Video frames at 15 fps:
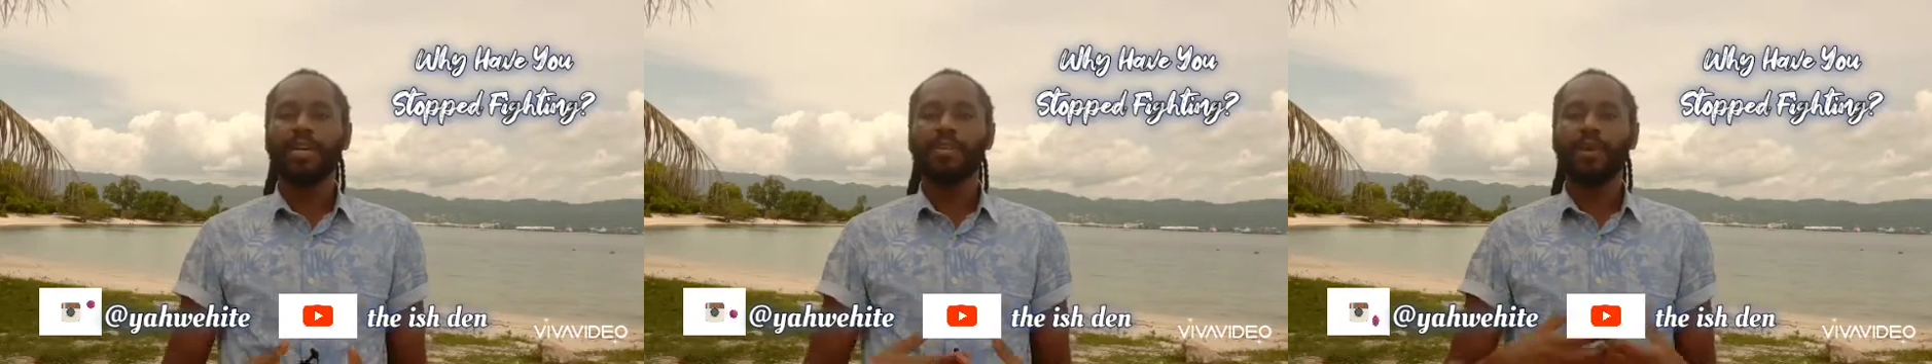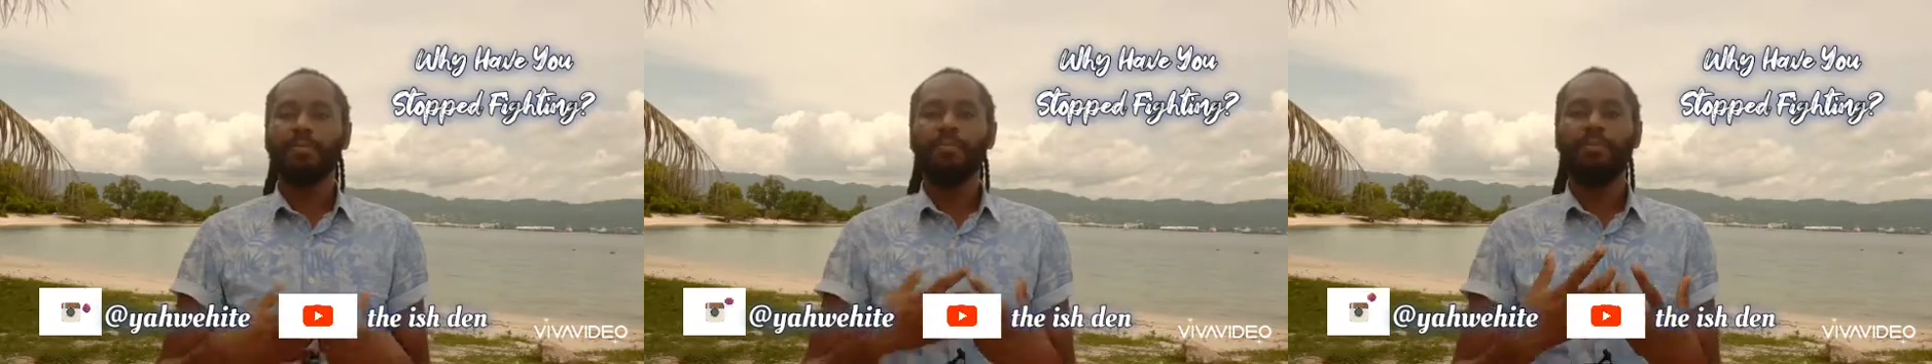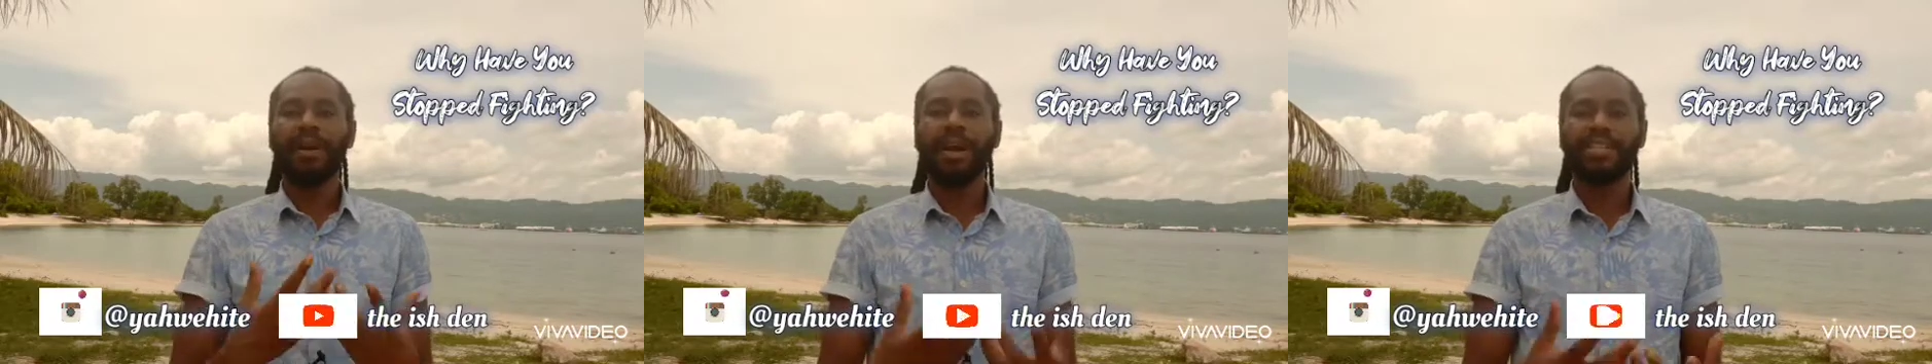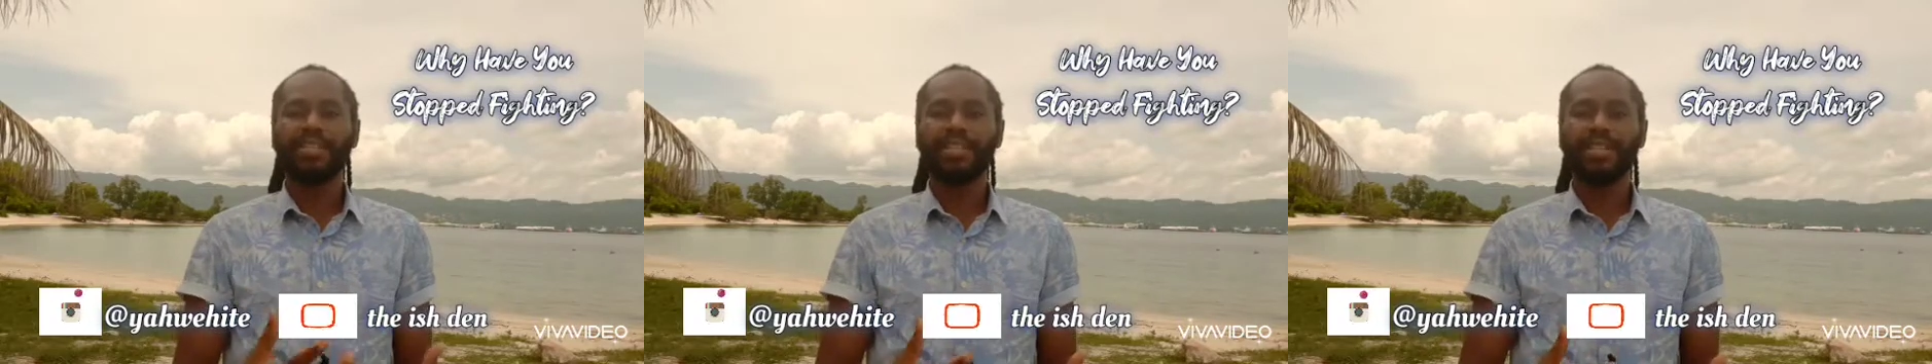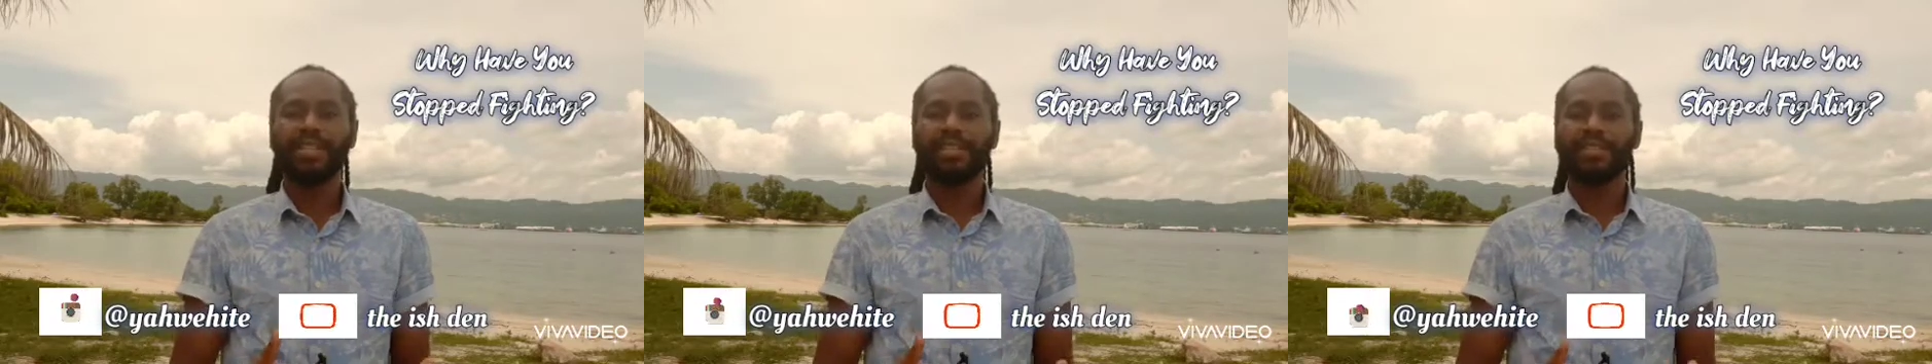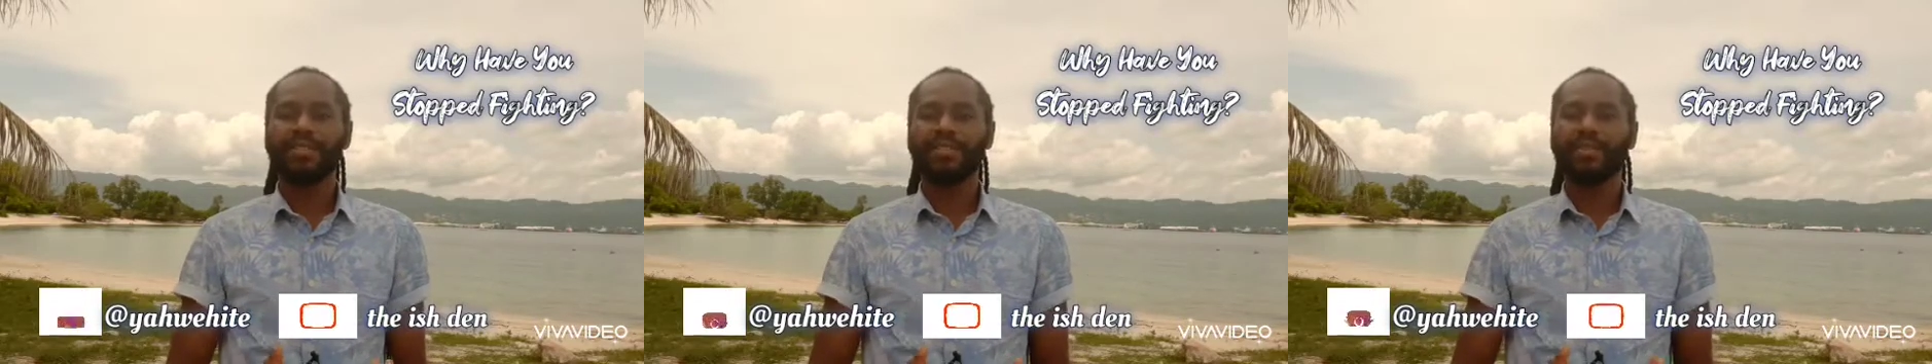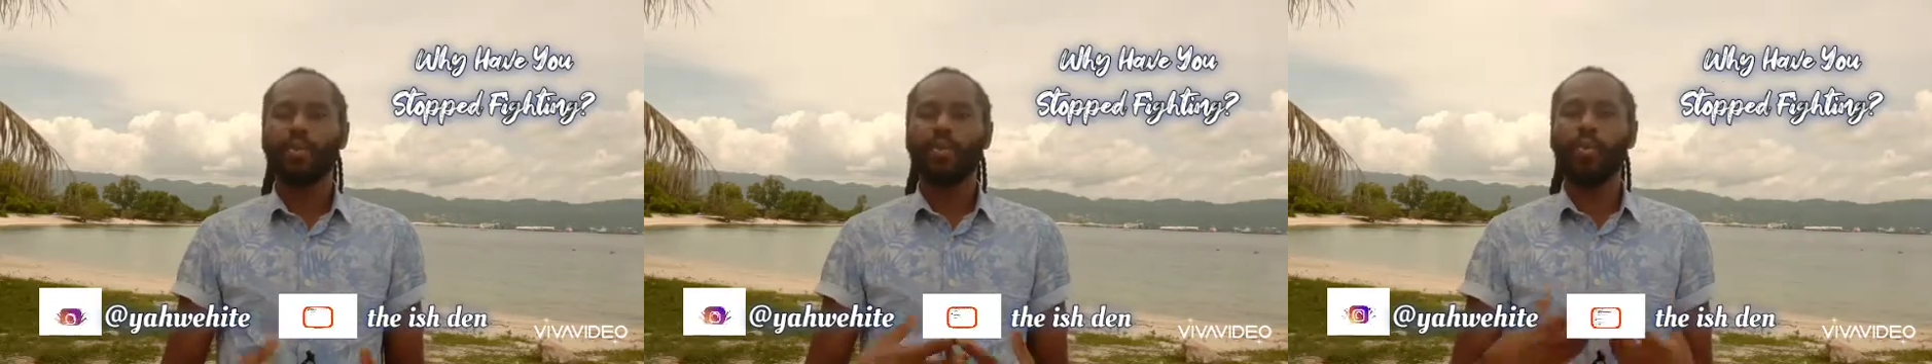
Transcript: Your passions, the